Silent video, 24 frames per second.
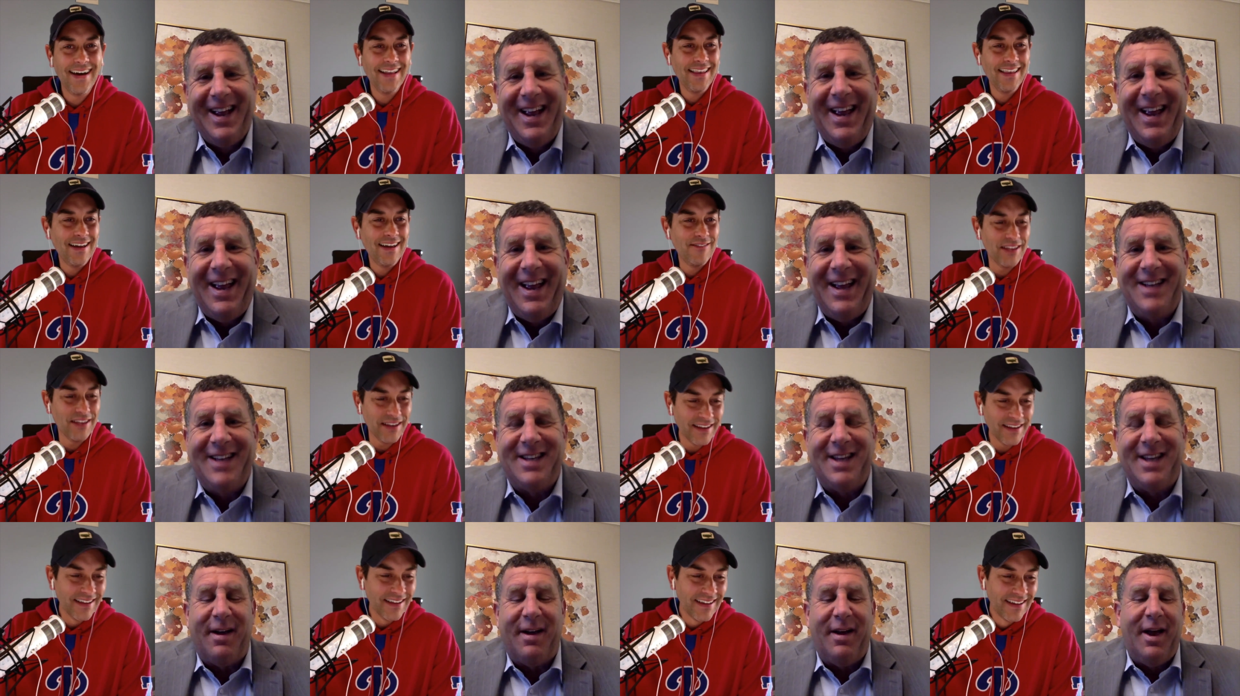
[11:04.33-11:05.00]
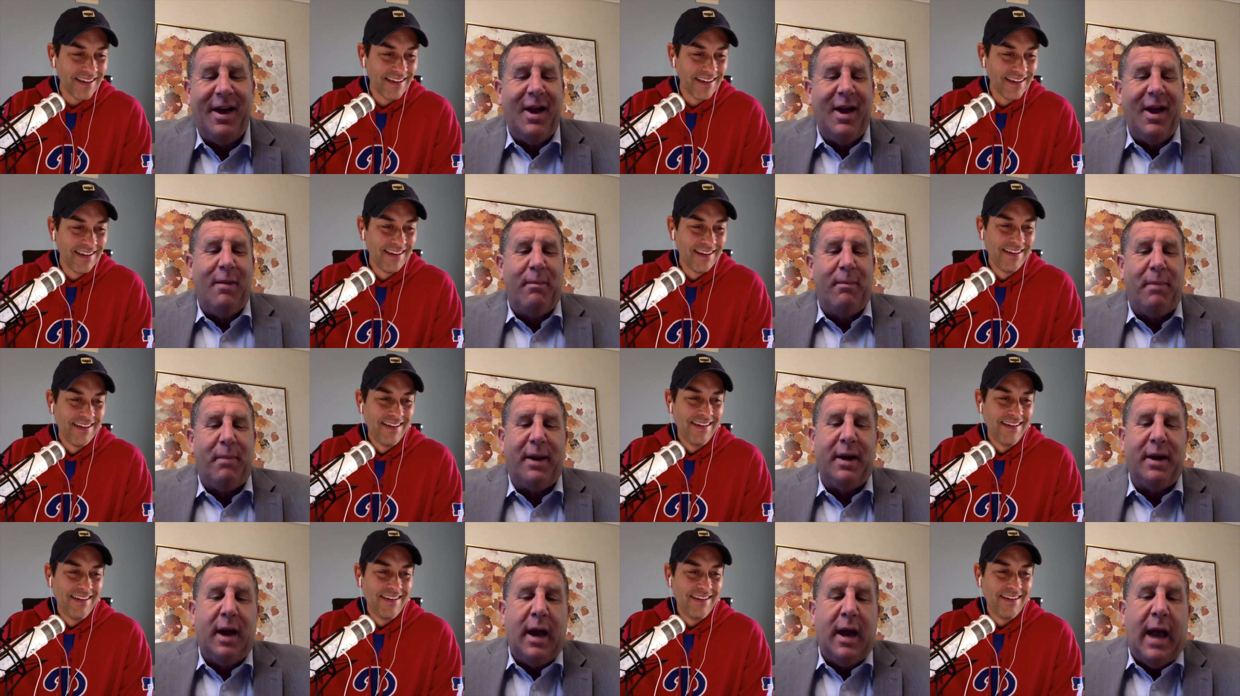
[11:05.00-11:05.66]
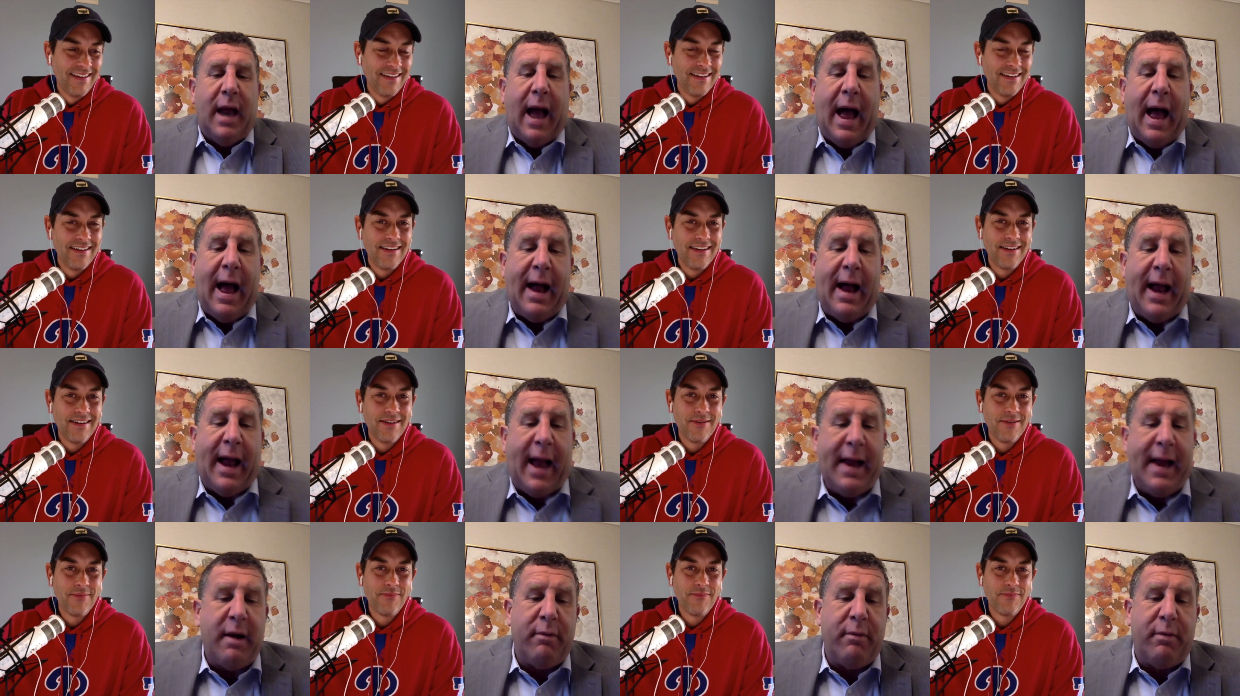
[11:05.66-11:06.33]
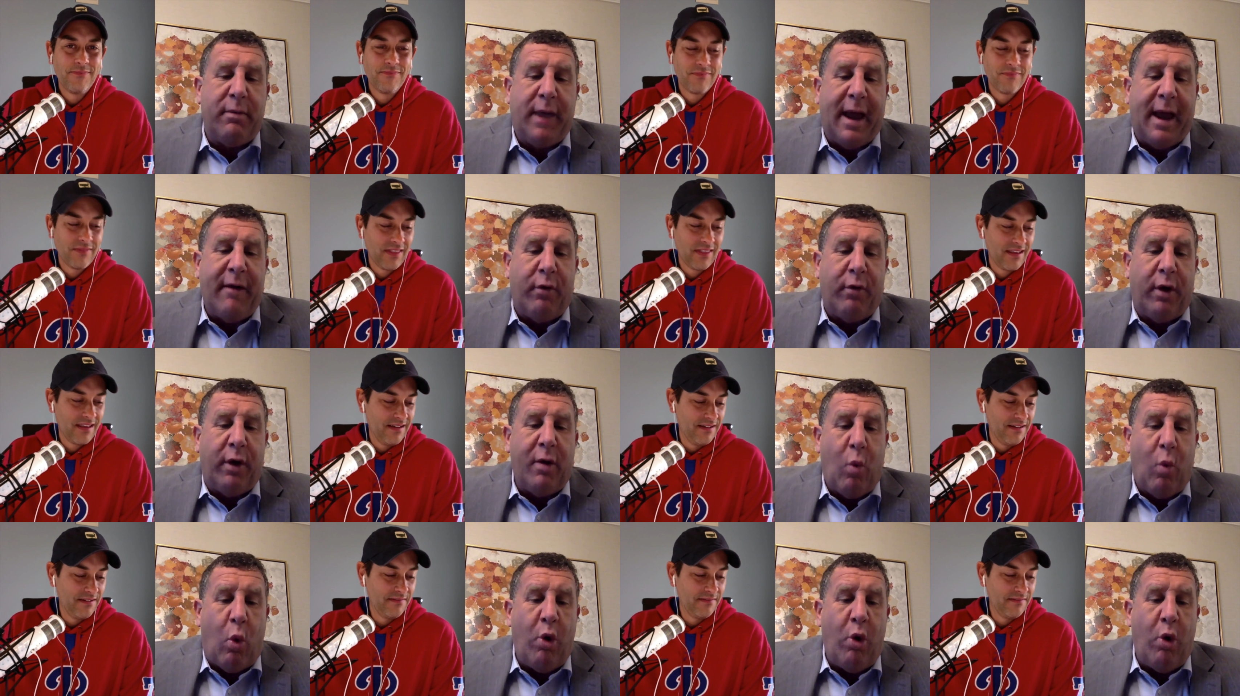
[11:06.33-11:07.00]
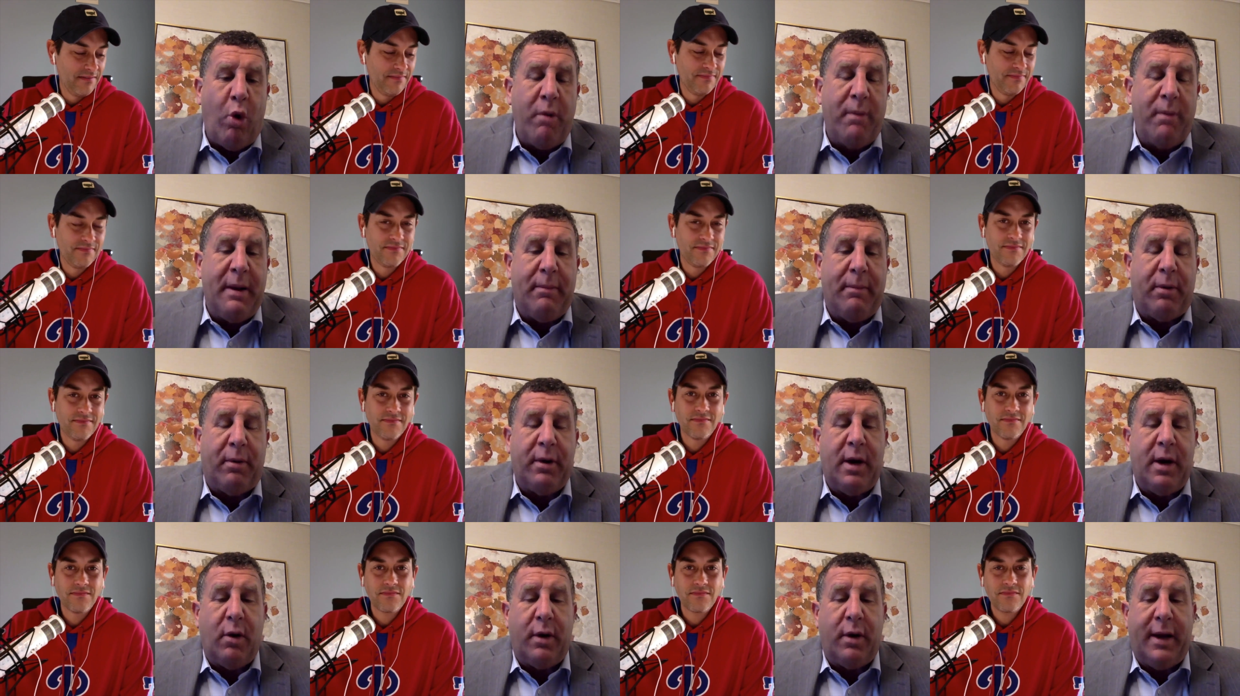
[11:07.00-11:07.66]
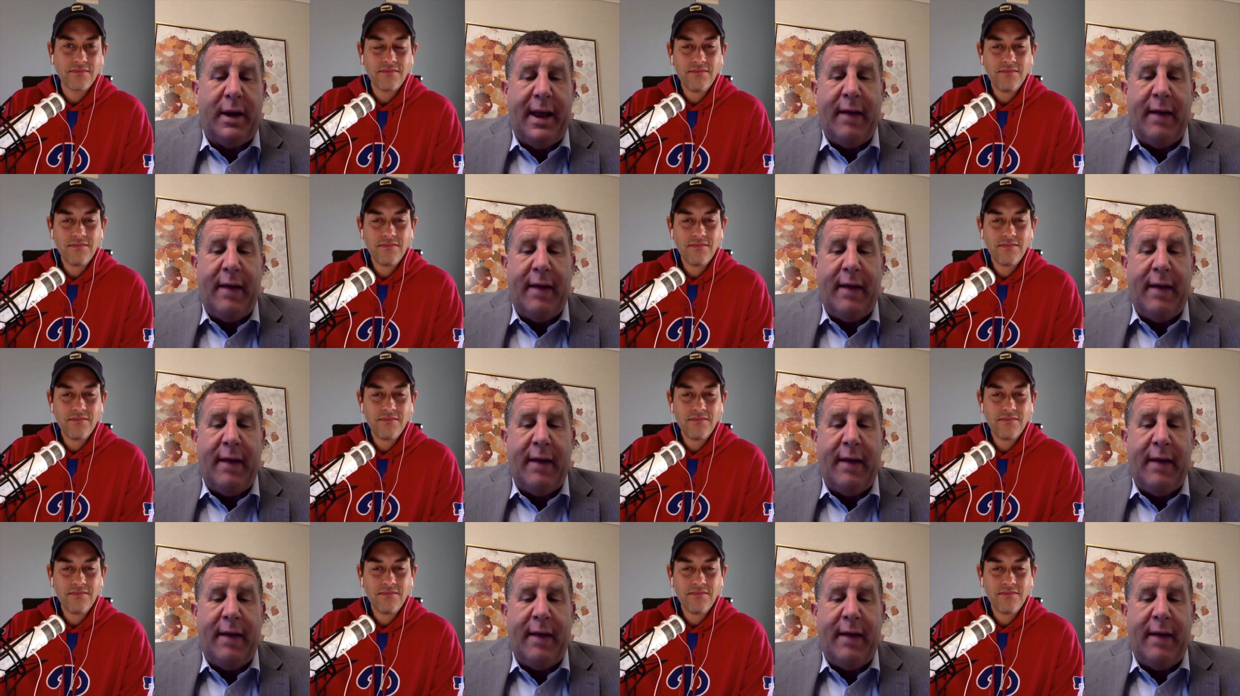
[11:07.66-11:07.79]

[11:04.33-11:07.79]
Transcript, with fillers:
Speaker 1: I love it. But I, I got to really warn people, you know,